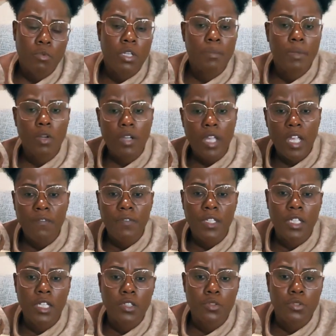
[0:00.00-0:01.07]
Would it be okay if
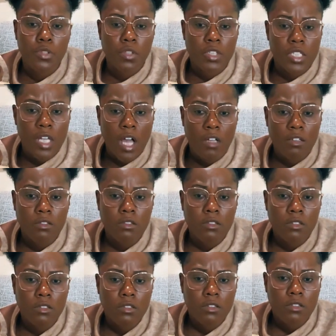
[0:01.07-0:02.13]
he did it to your child?
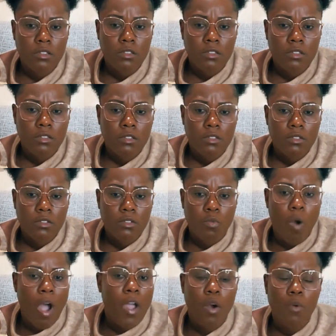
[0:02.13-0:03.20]

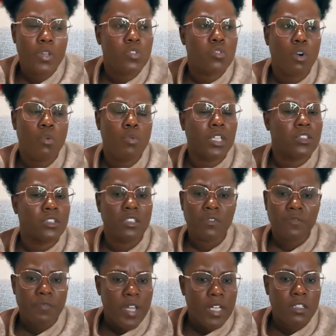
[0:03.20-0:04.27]
Why are we so quick to
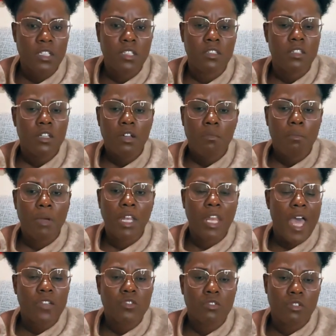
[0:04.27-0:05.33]
defend these
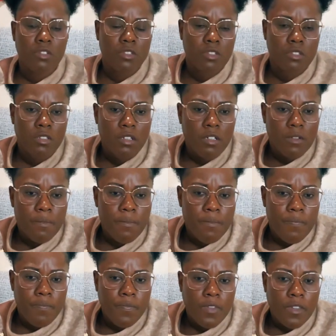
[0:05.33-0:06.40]
molesters?
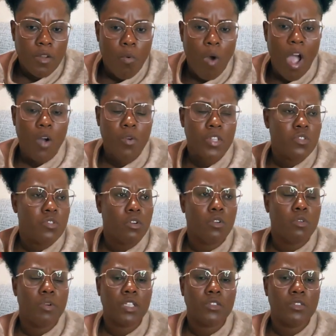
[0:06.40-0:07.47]
Why are we
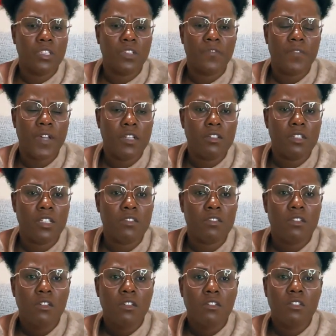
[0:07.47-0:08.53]
so quick to defend
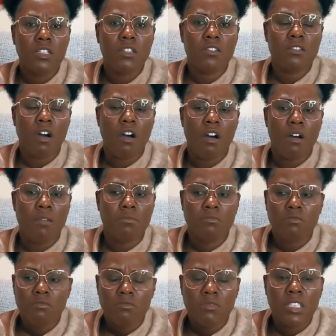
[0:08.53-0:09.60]
this this
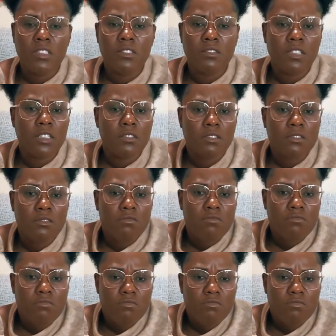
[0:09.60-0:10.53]
um this this